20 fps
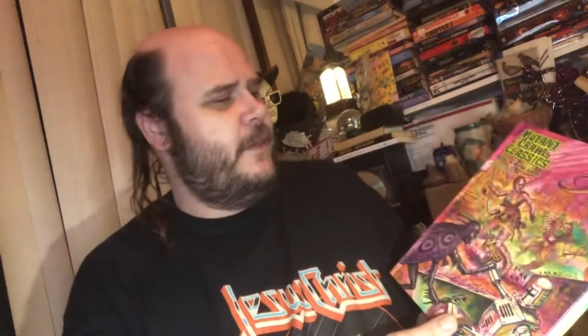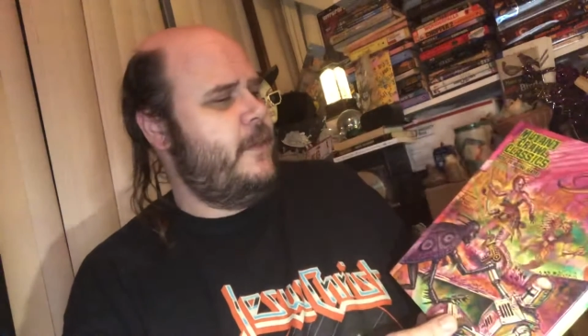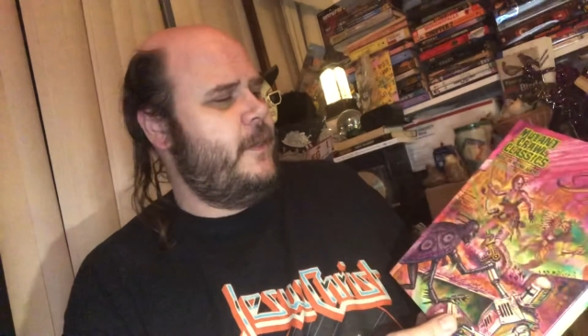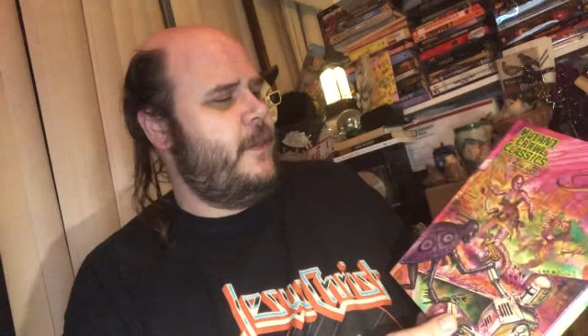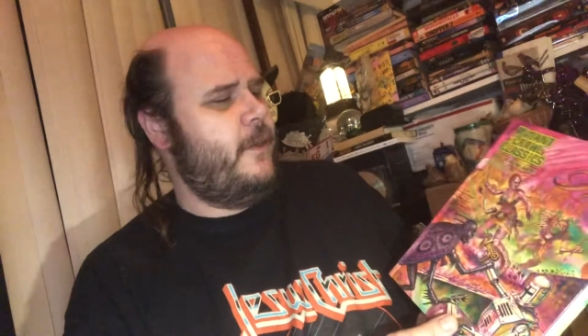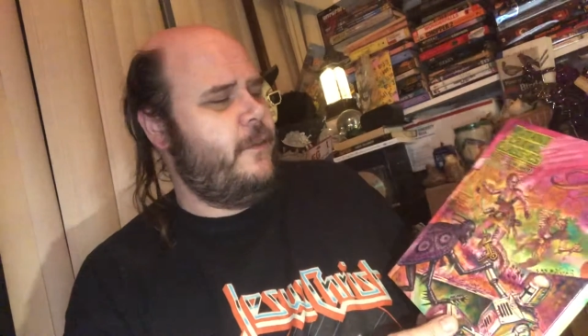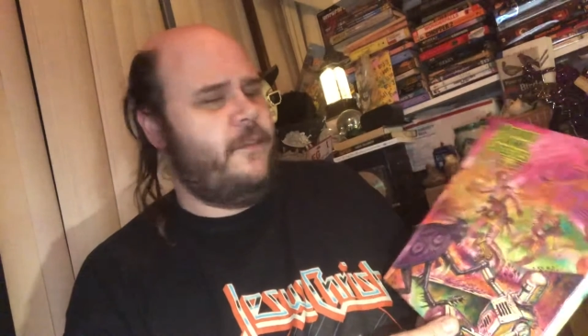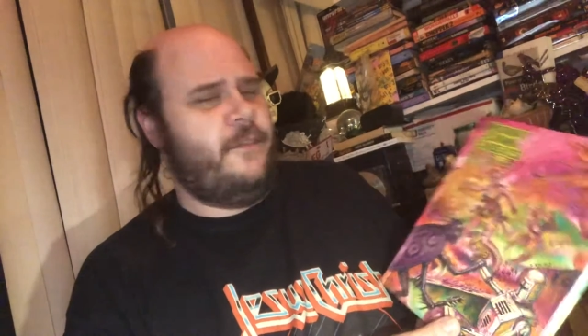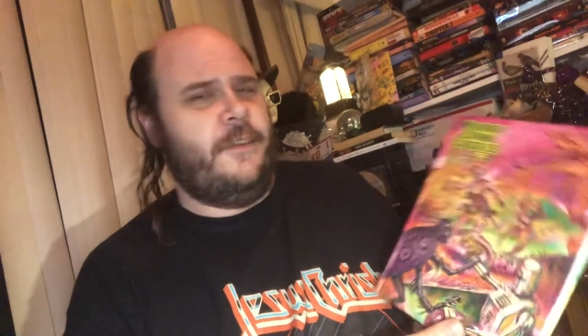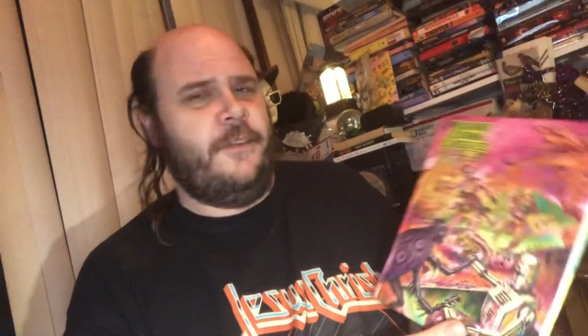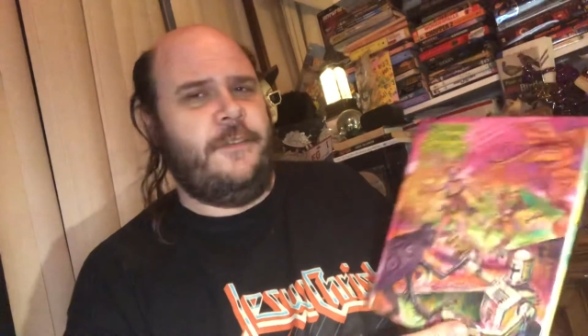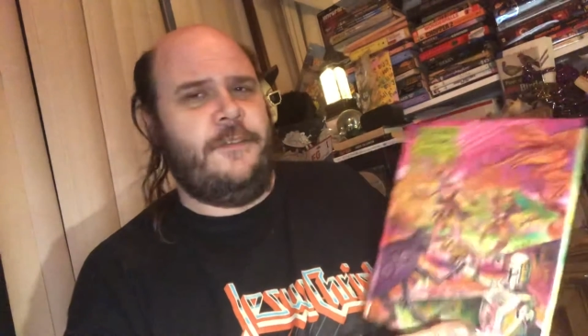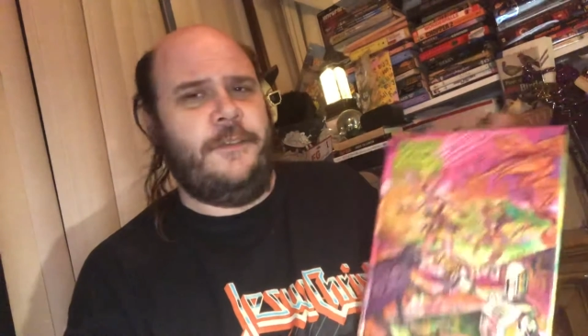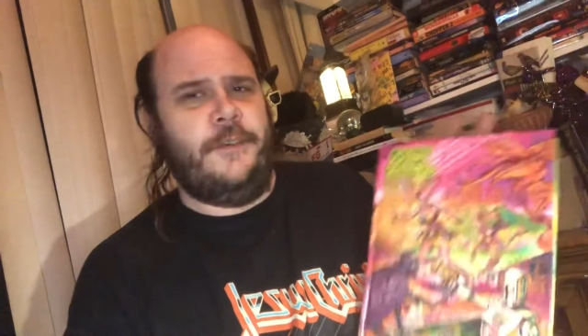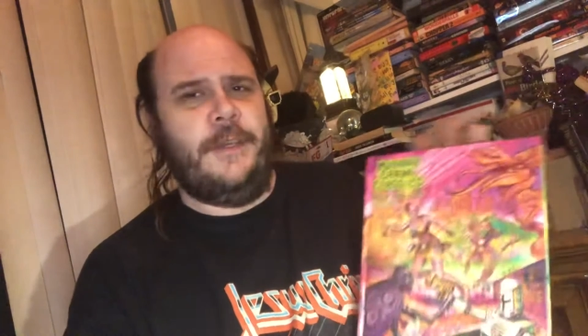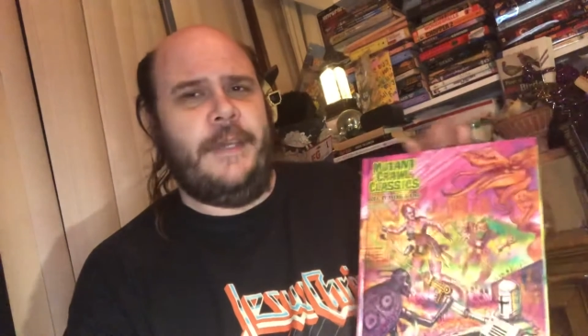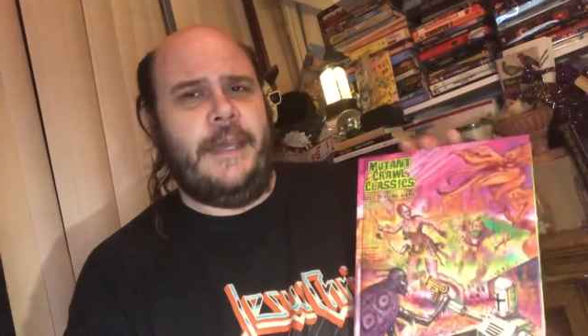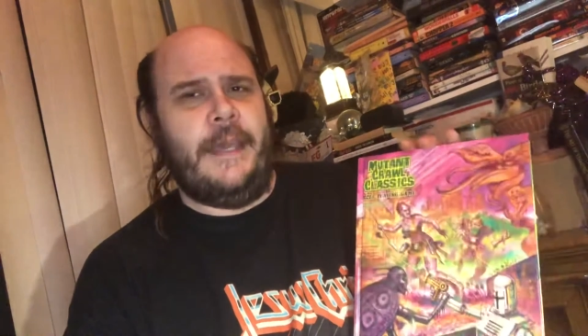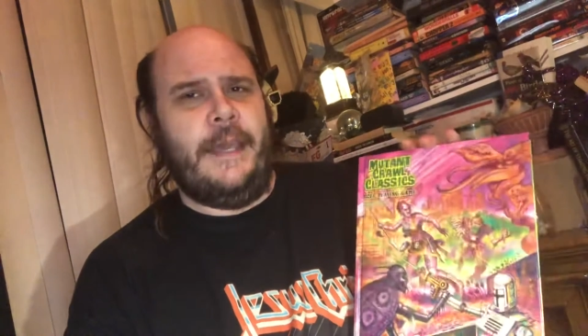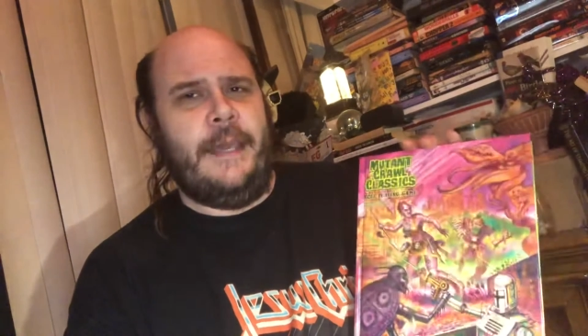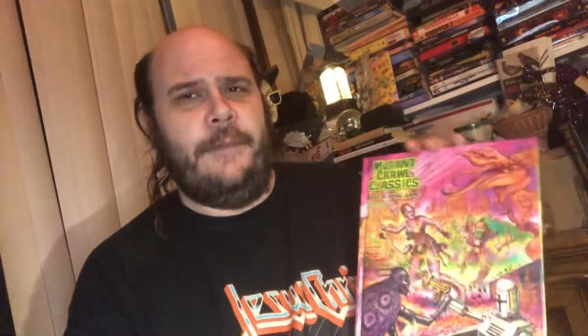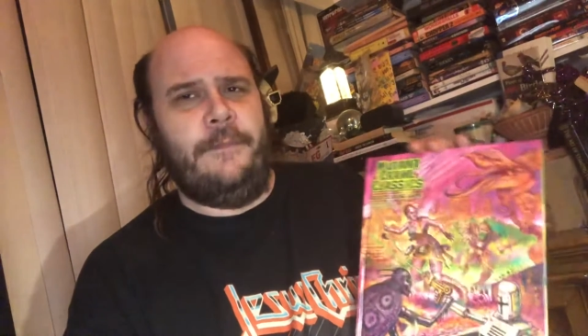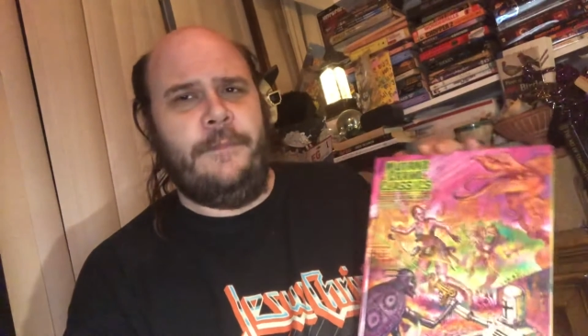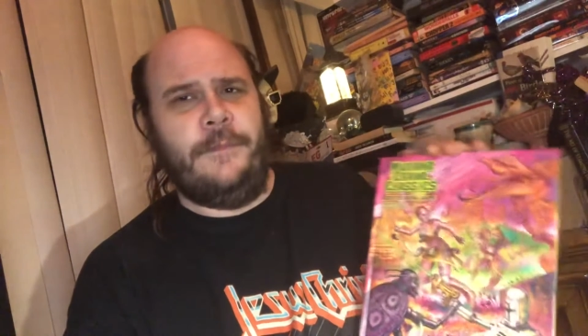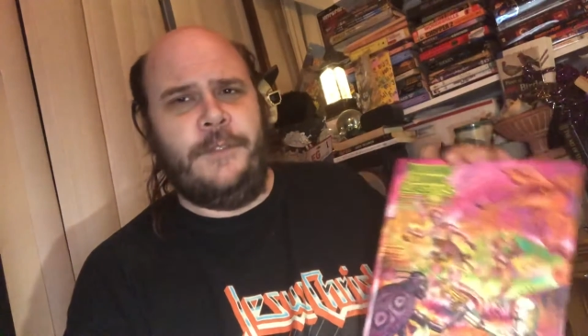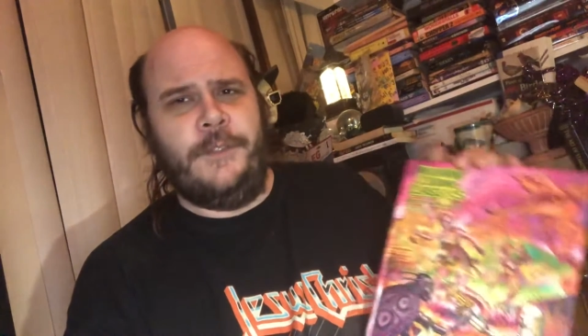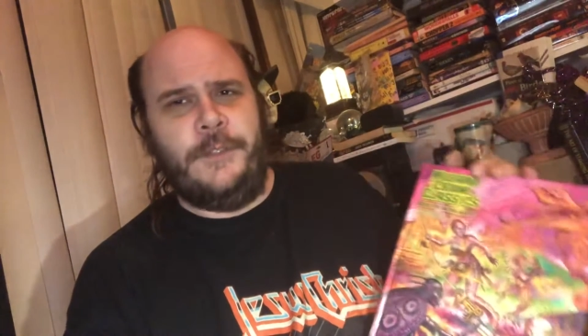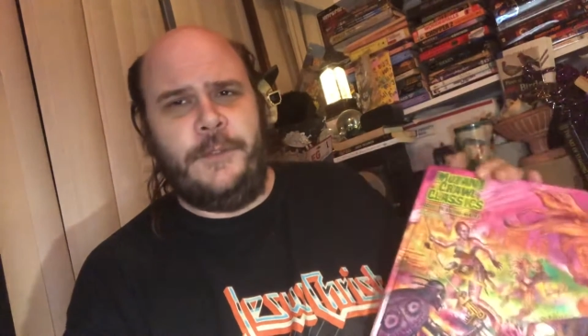the sister game